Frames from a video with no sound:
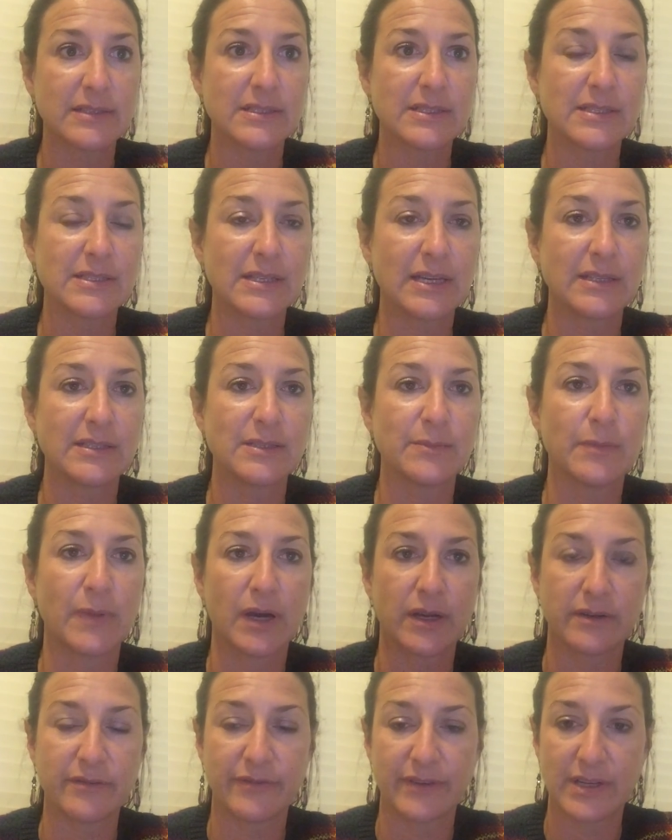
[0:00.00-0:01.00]
decide to
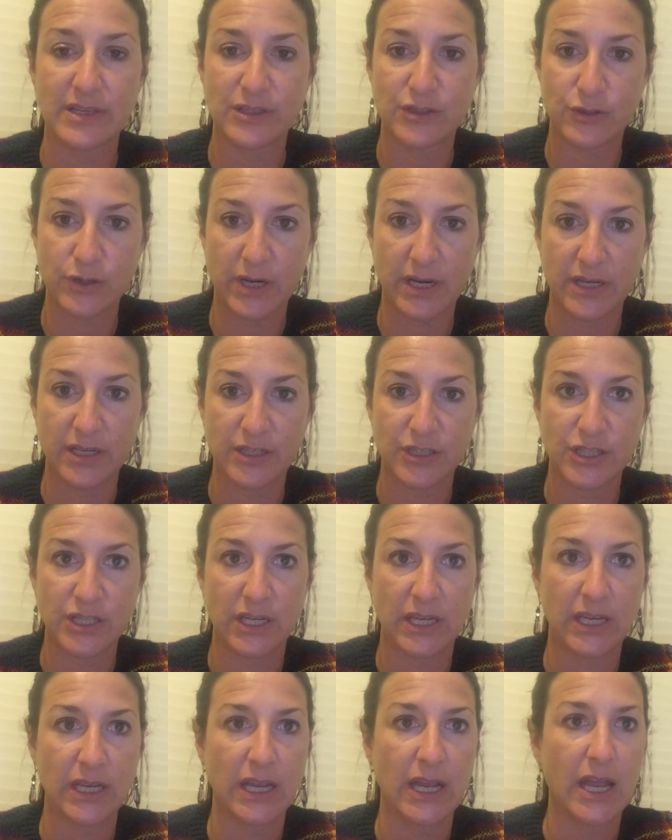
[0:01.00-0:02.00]
modify
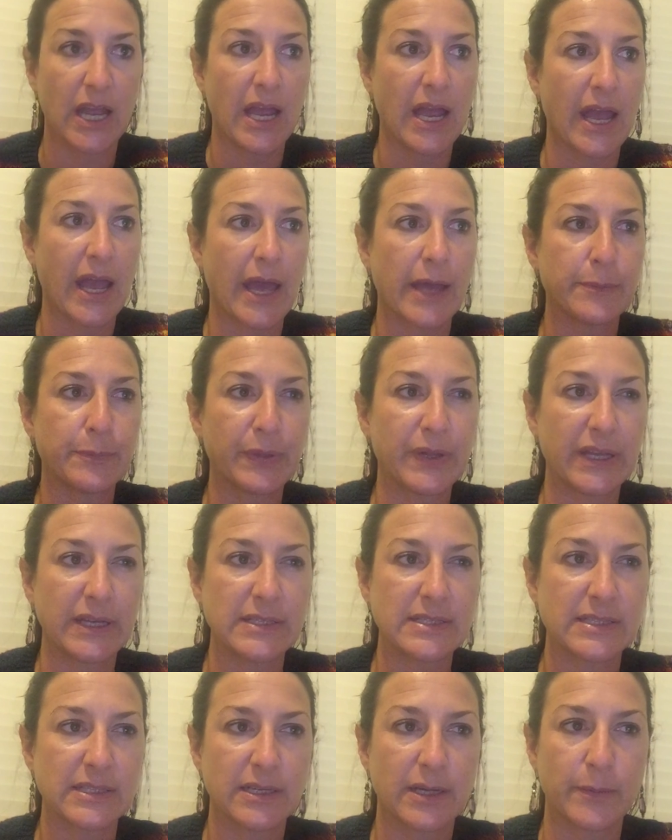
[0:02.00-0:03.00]
strategy and
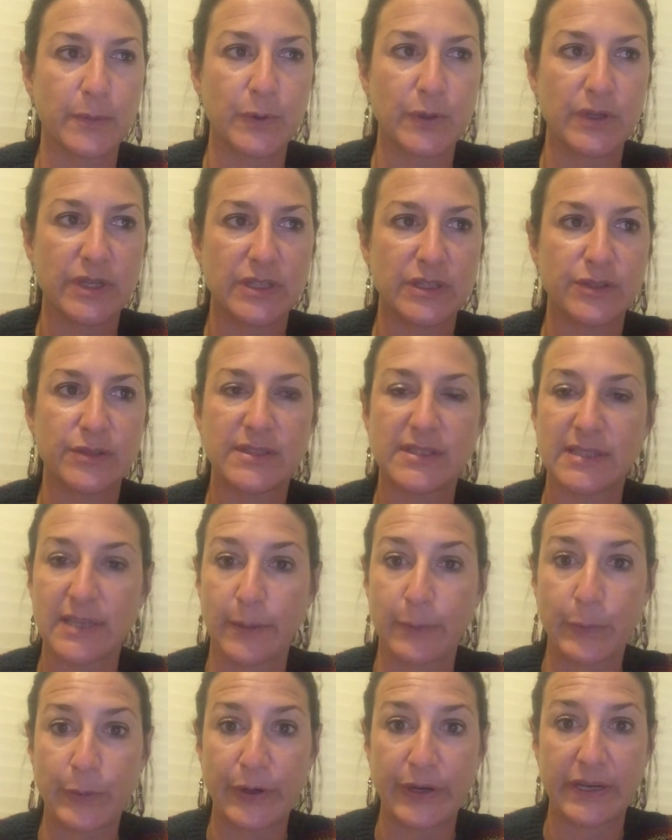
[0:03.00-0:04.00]
place the couple into
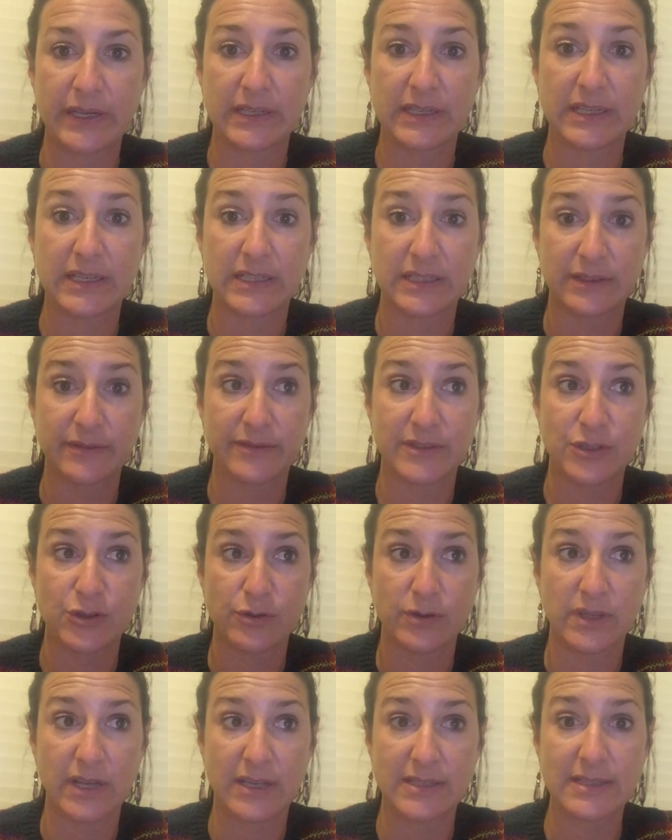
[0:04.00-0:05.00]
separate and
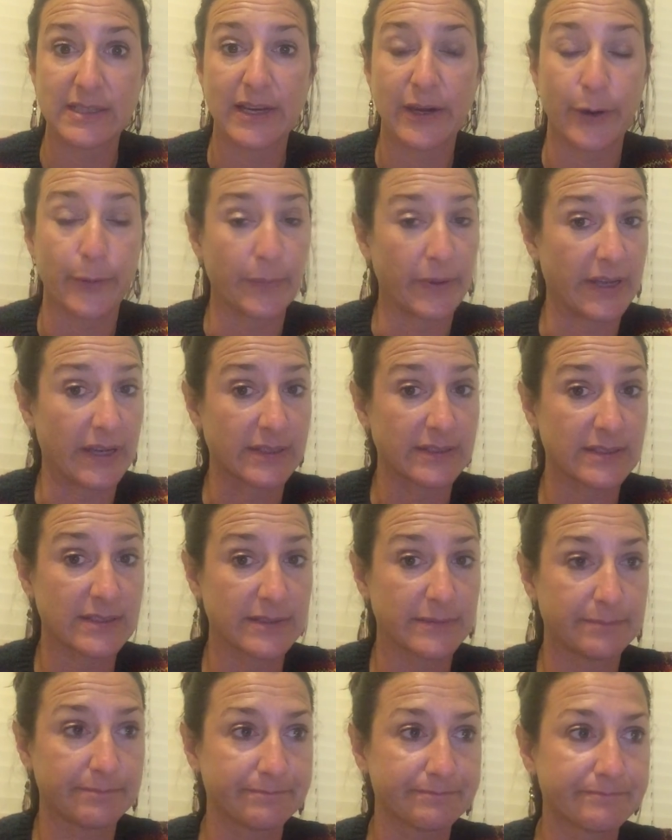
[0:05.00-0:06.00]
individualized care
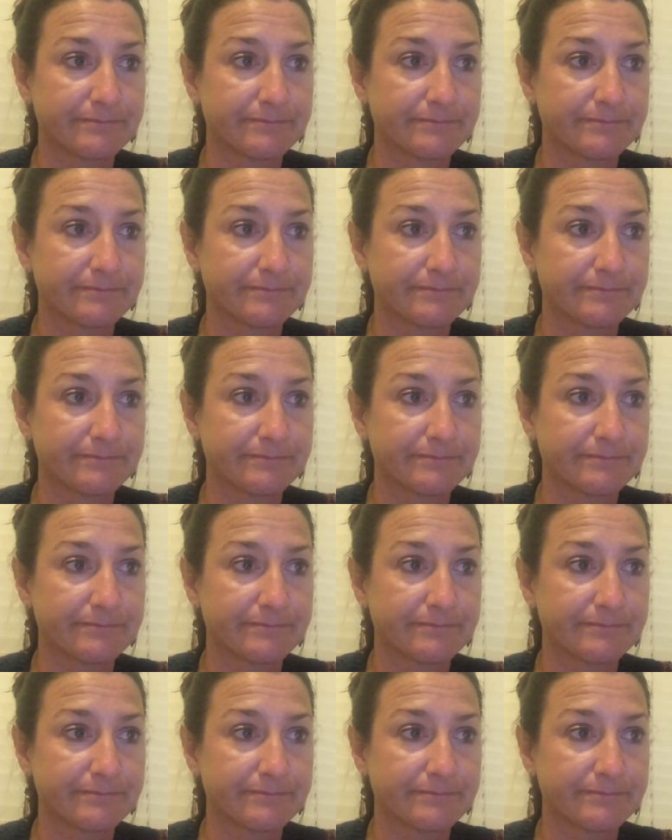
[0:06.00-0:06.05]
plans.